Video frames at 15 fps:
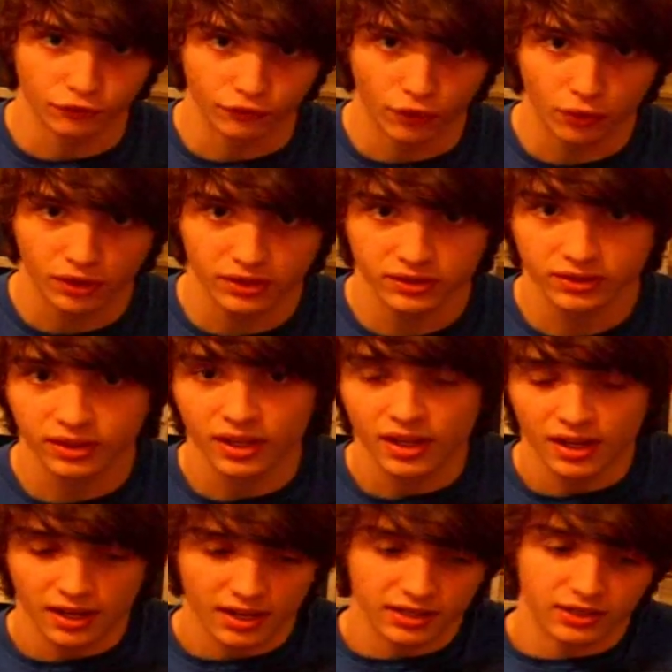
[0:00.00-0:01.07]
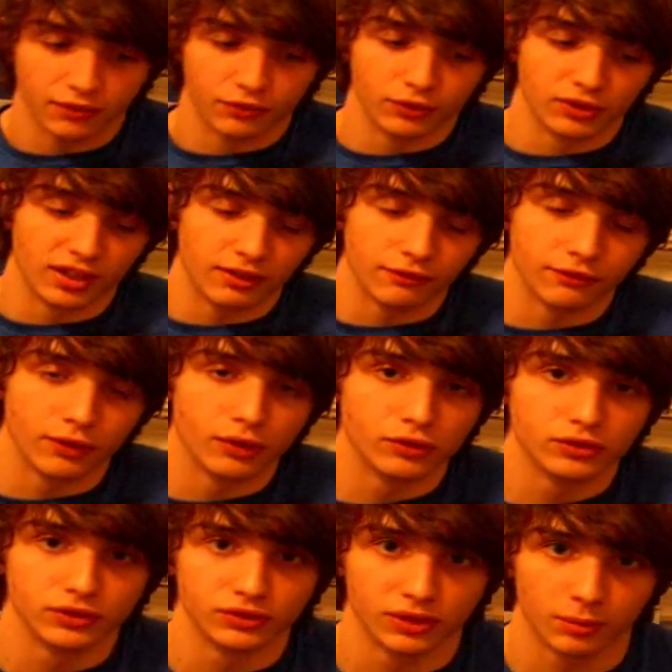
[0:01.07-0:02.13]
your focus is if you're taking
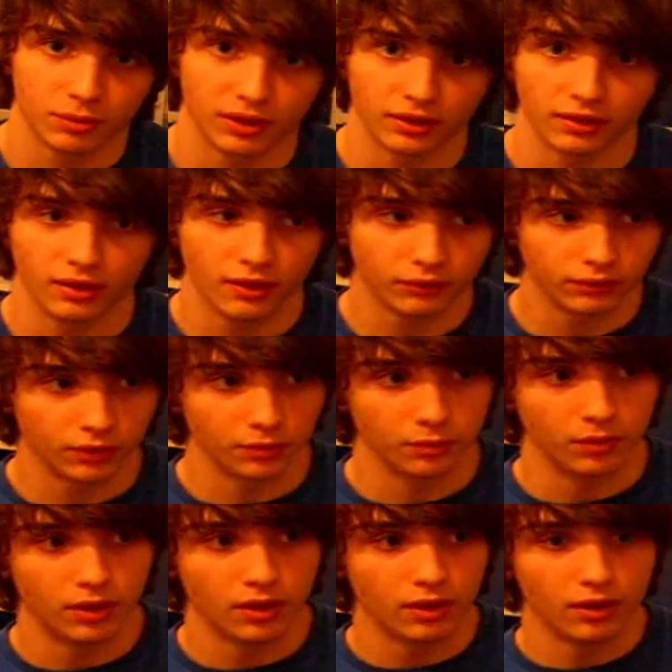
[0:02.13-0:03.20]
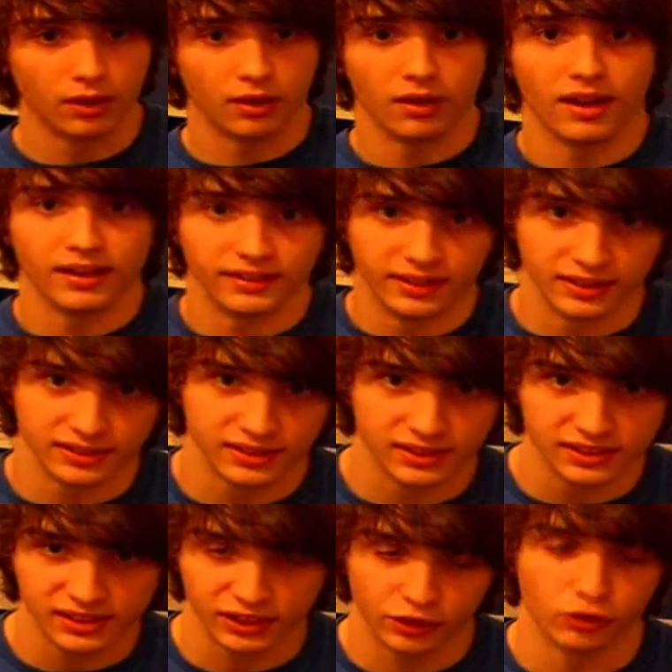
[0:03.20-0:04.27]
photos of something from a
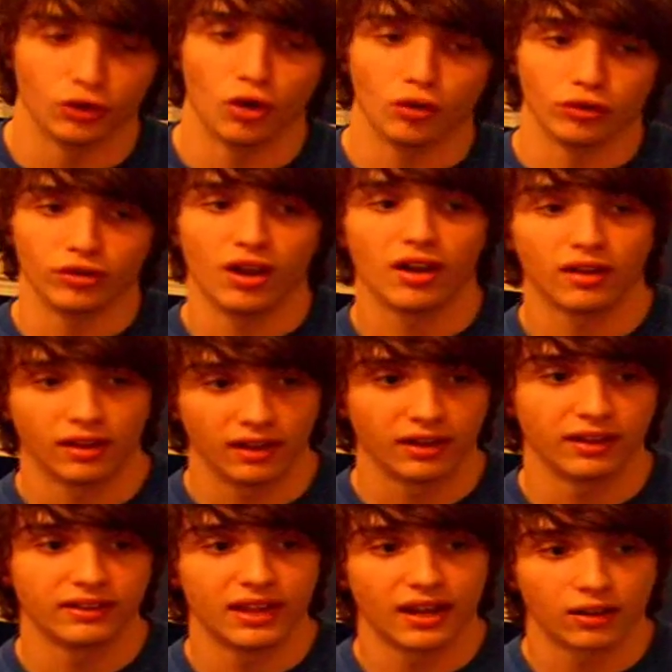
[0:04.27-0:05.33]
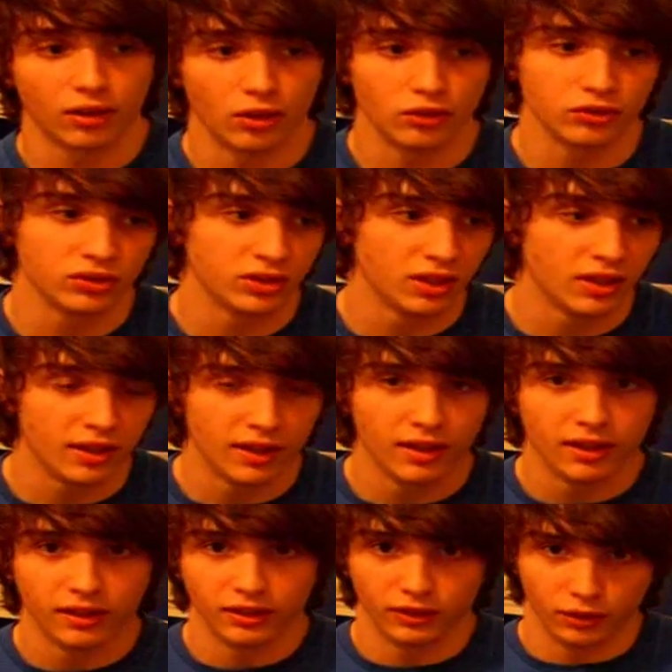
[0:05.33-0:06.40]
distance and you know they're not going to get that close,
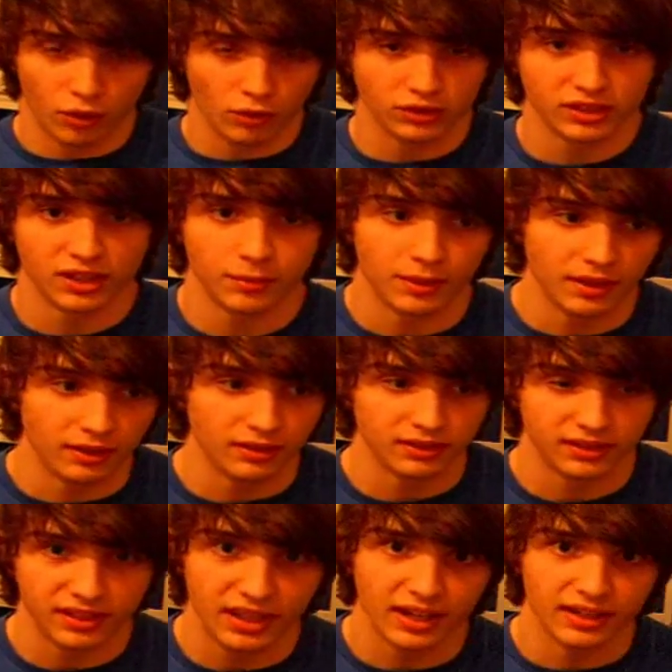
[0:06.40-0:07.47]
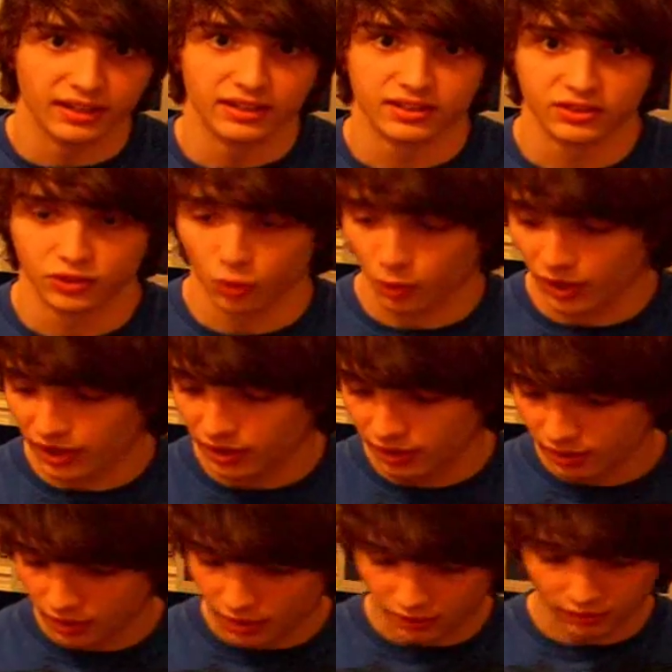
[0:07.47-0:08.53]
you know it's going to stay a distance away,
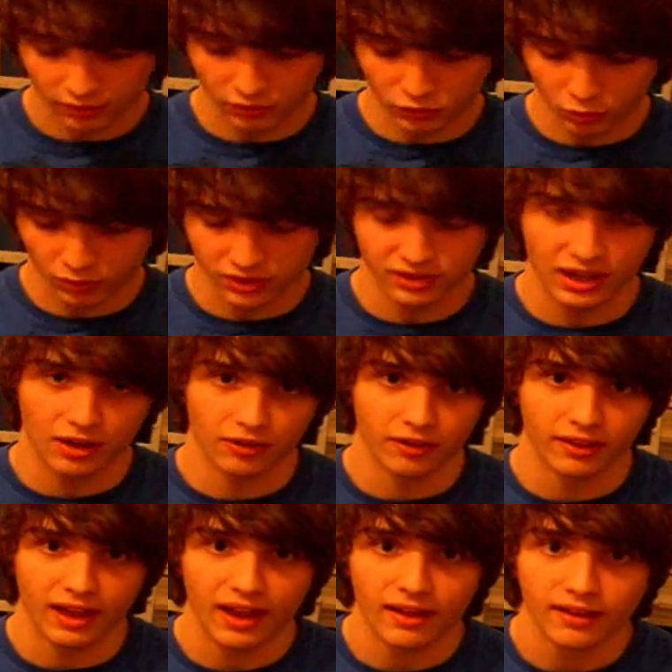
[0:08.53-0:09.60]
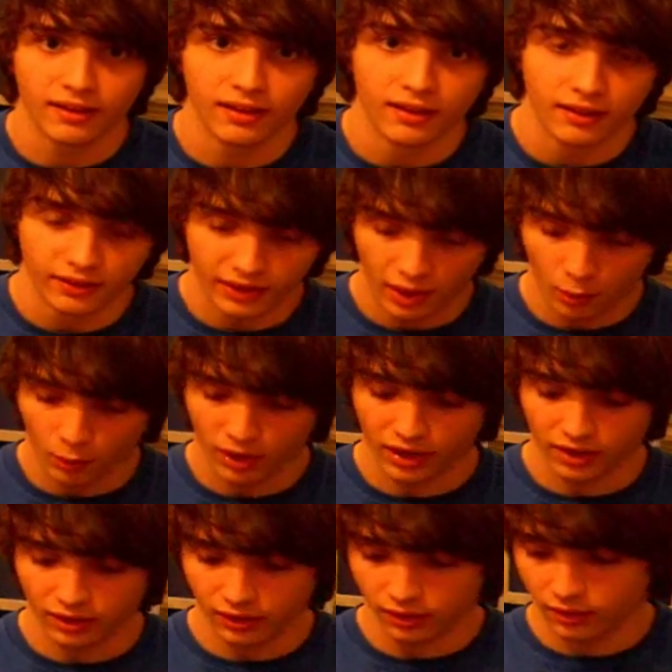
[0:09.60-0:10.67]
then you switch it down to that. That
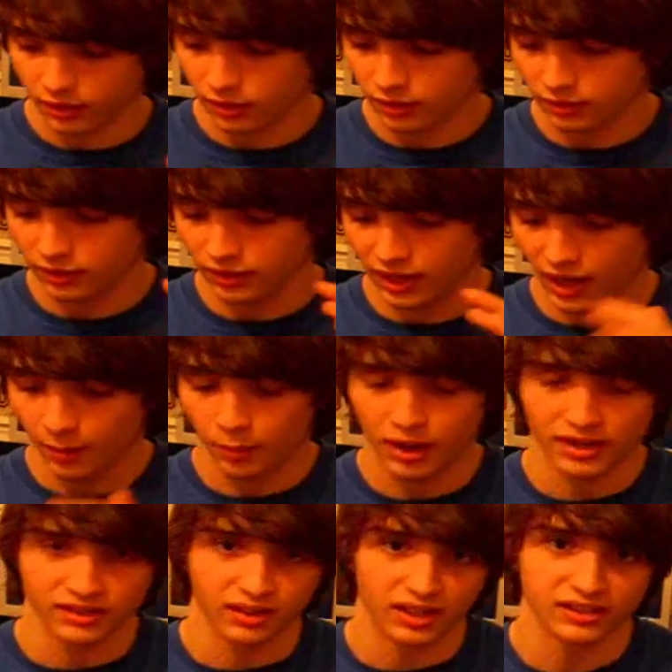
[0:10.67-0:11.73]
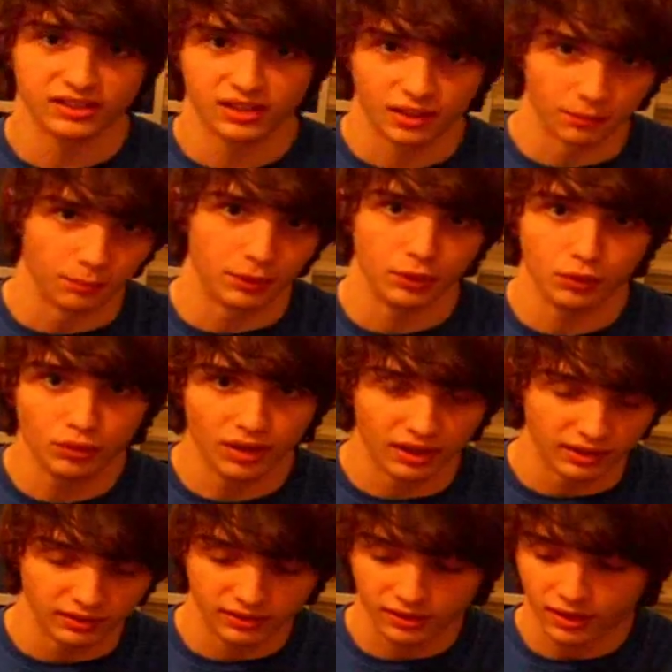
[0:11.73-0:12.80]
way the camera has less to compute, and